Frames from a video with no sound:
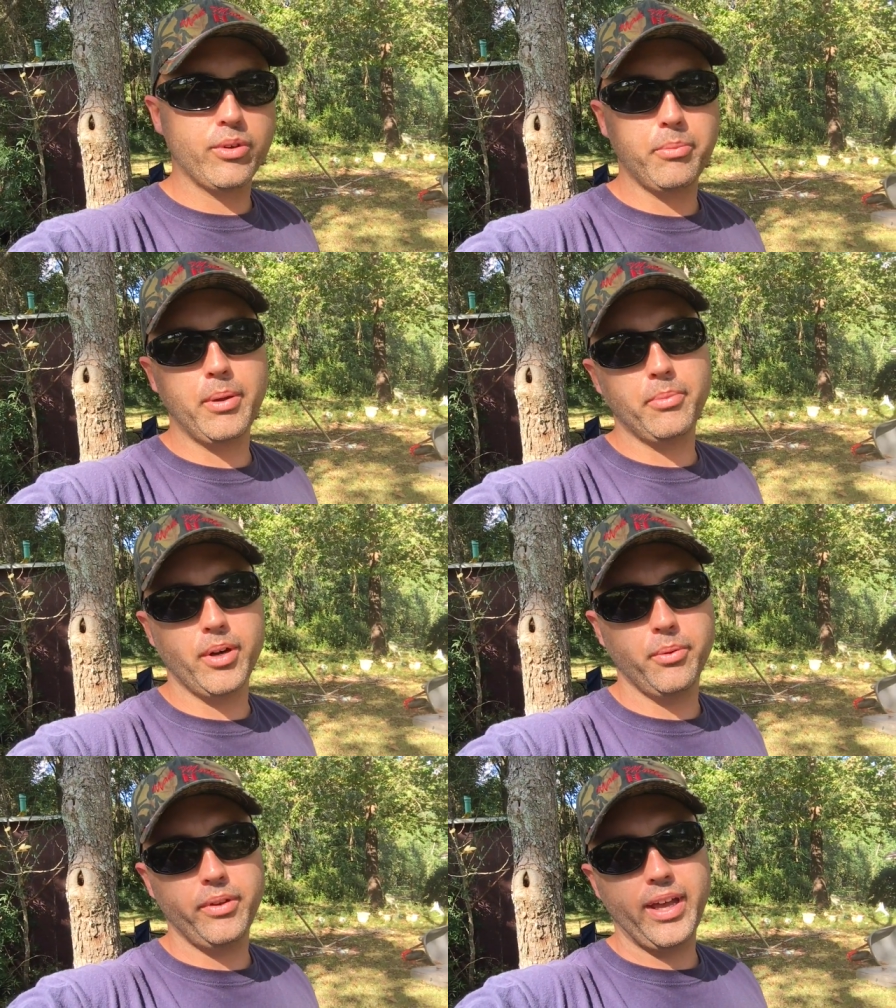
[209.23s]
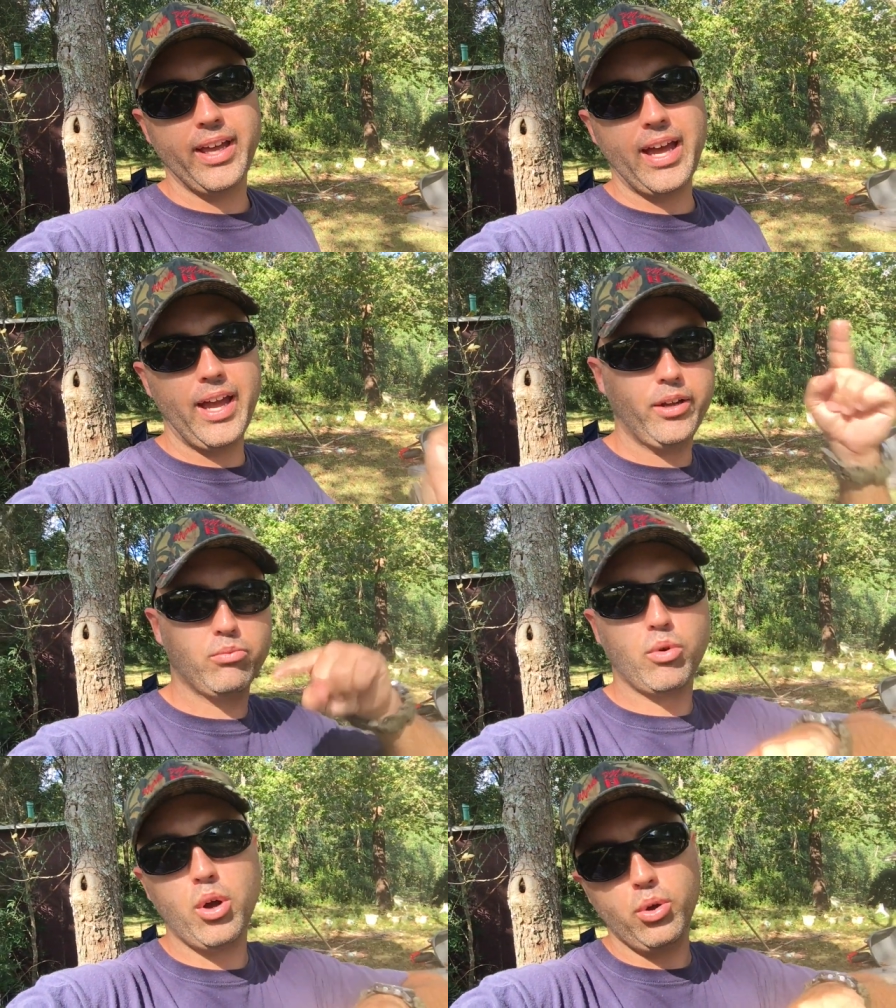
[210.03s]
remember when that kayak
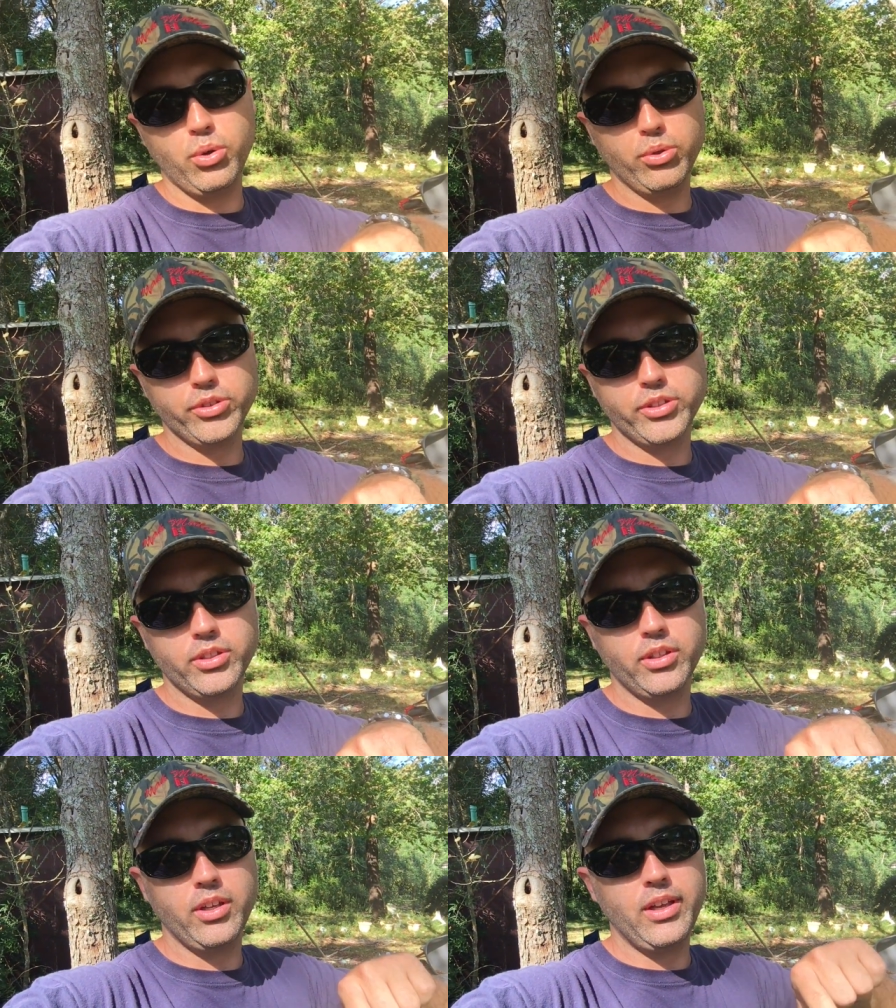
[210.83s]
rolls